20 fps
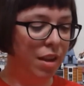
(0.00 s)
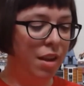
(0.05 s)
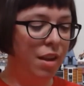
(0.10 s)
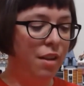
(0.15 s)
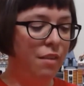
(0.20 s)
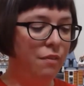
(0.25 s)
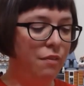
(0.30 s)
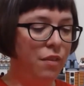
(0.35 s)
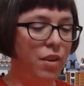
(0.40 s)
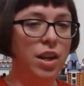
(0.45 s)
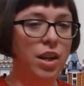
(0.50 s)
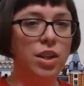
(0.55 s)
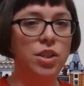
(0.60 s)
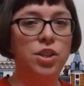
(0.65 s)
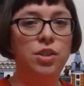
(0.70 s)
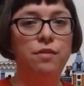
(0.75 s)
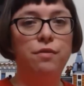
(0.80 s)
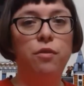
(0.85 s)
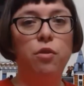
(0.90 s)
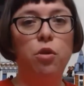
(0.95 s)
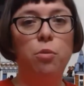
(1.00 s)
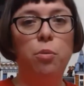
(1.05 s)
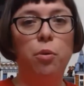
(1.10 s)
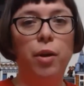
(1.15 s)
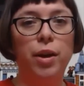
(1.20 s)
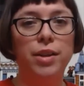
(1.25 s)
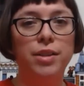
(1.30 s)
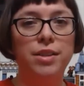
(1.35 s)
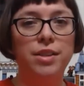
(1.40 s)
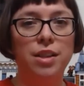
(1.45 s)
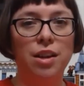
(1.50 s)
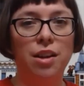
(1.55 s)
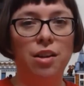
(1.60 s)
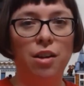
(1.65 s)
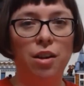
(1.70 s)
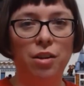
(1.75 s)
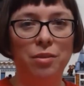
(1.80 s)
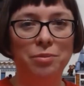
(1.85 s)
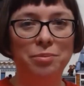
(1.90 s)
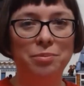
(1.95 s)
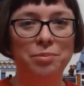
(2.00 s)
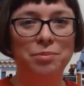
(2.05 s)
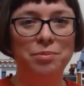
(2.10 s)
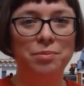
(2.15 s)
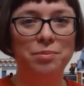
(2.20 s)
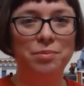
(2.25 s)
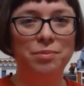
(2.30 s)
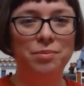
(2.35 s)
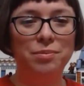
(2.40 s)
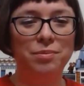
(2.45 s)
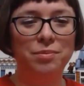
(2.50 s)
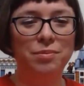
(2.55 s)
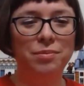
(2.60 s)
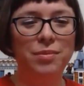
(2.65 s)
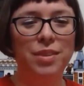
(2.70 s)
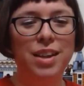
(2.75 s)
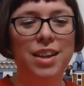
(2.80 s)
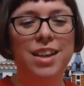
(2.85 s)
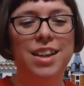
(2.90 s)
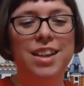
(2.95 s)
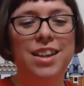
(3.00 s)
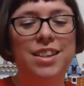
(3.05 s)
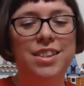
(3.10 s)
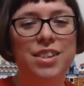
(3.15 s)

Finished four point star. So